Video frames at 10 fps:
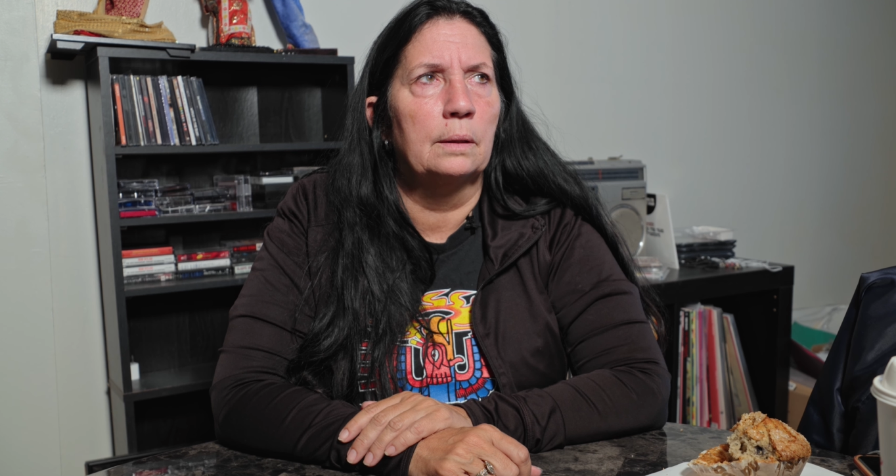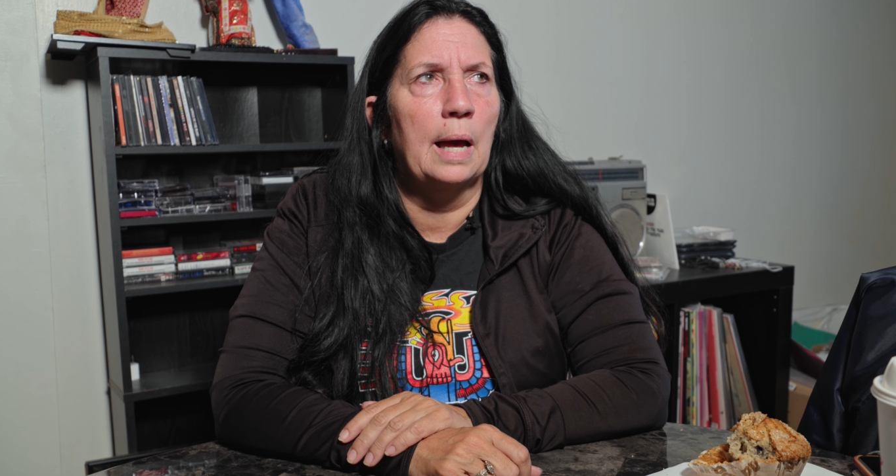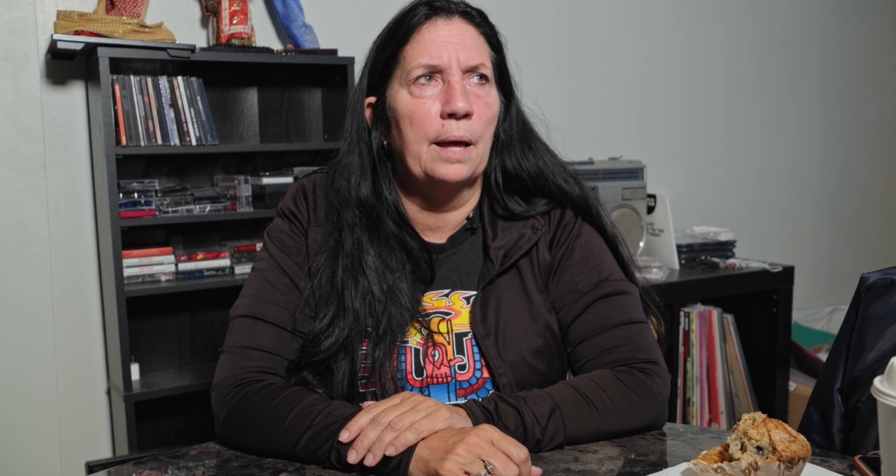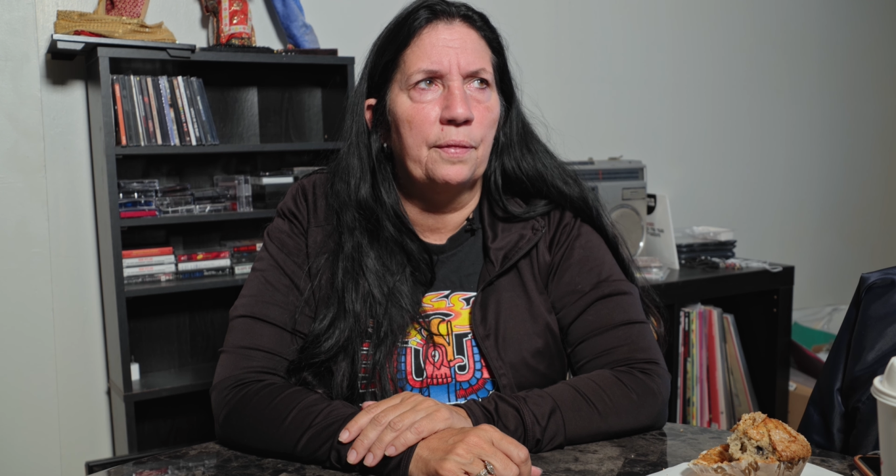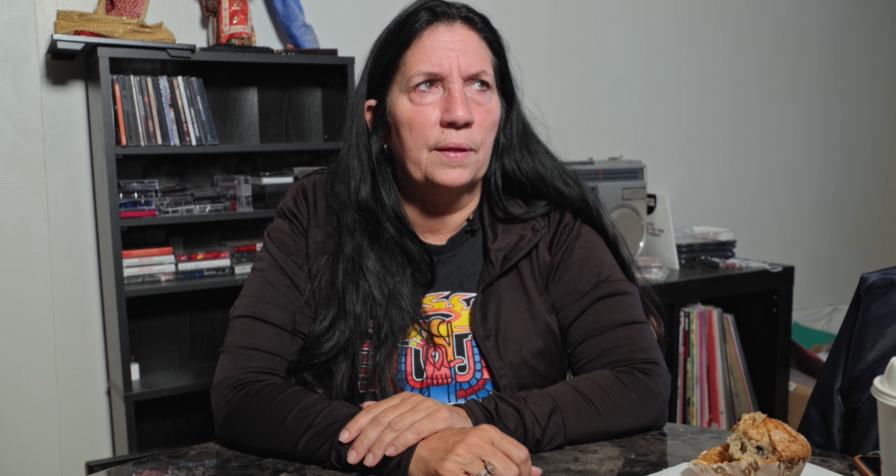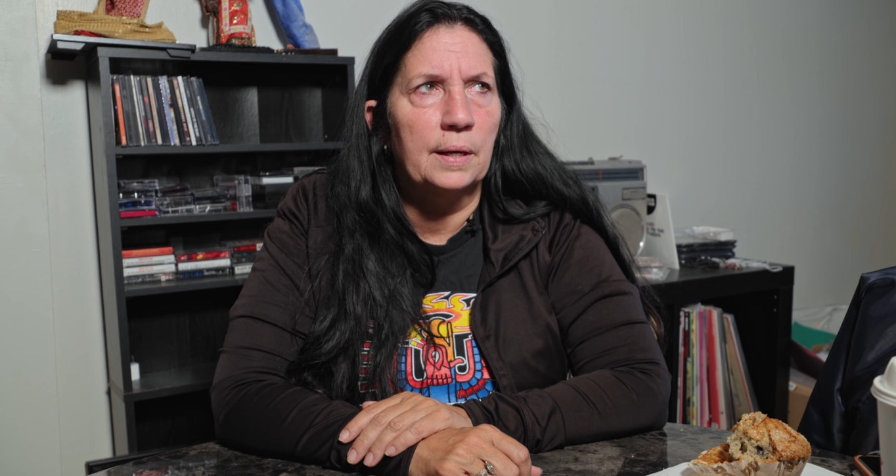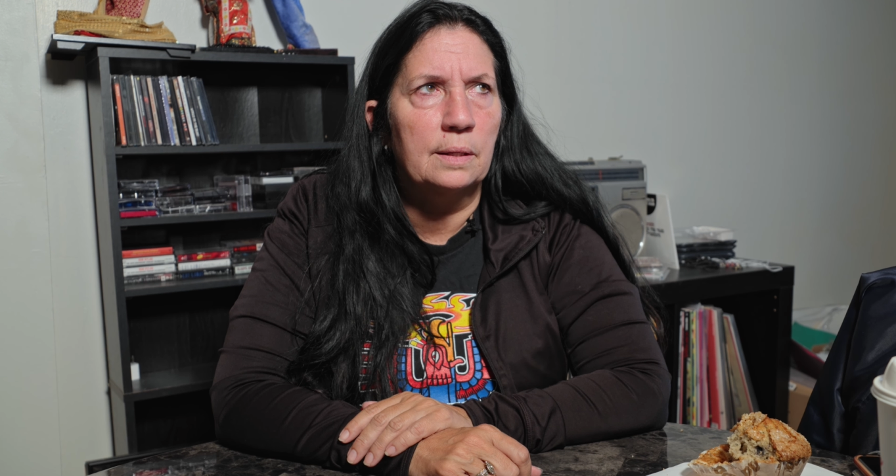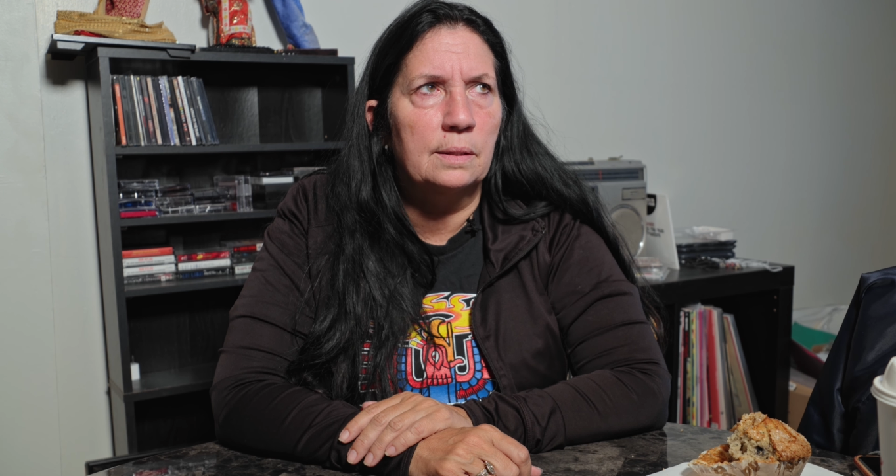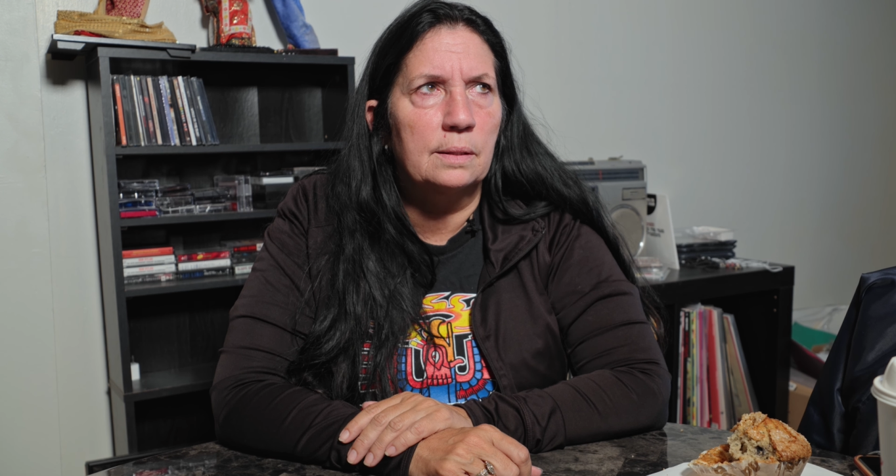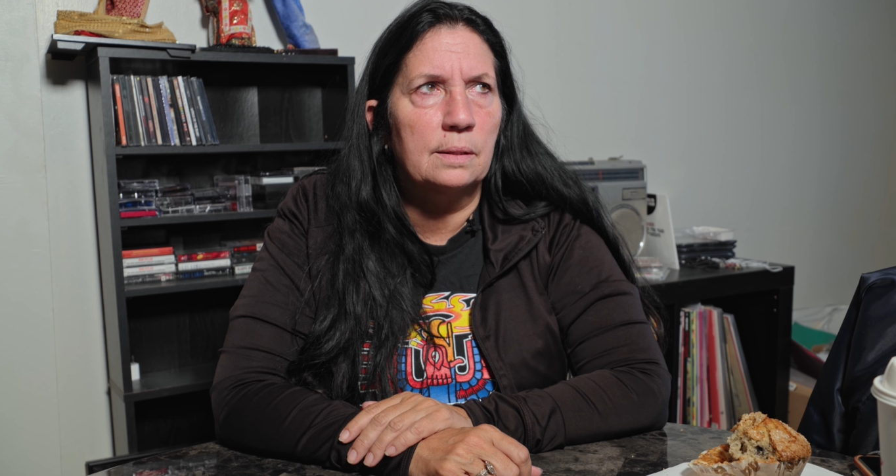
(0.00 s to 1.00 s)

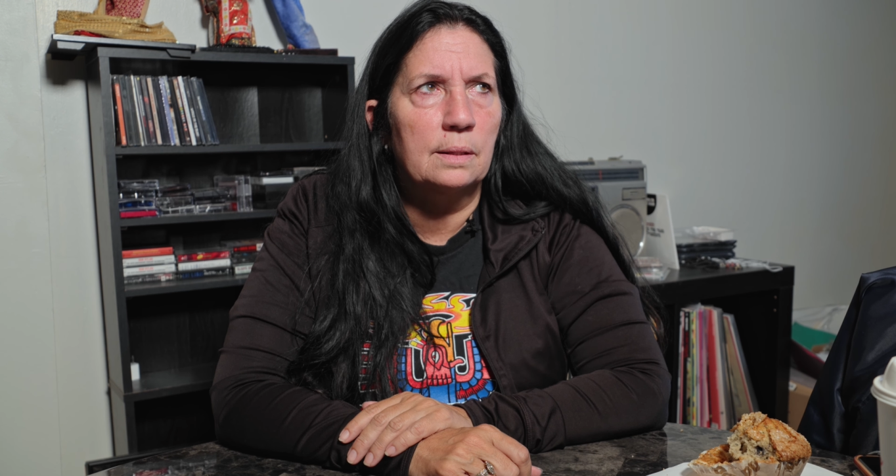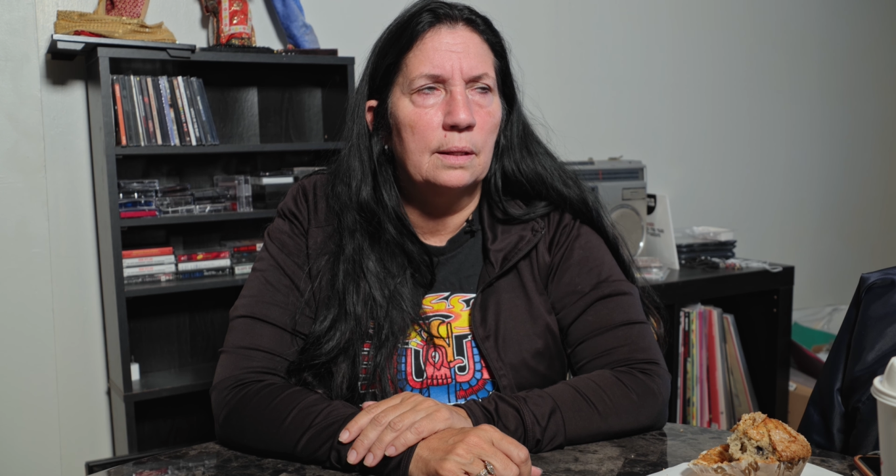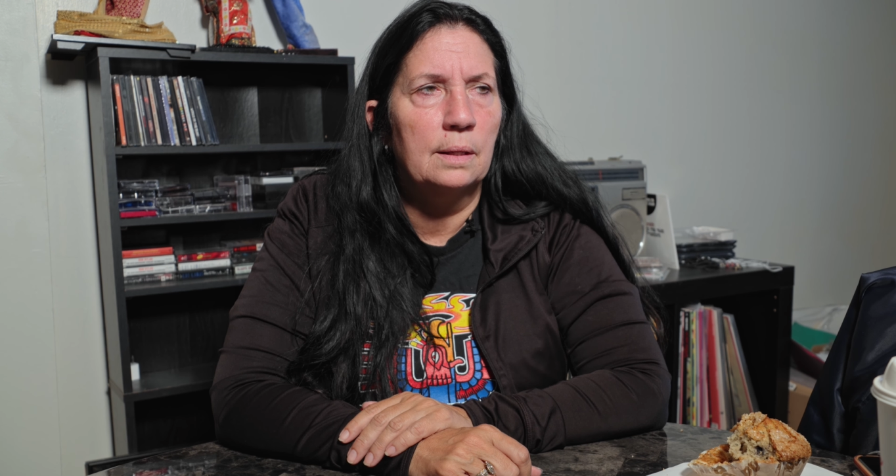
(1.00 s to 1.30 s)
ethics.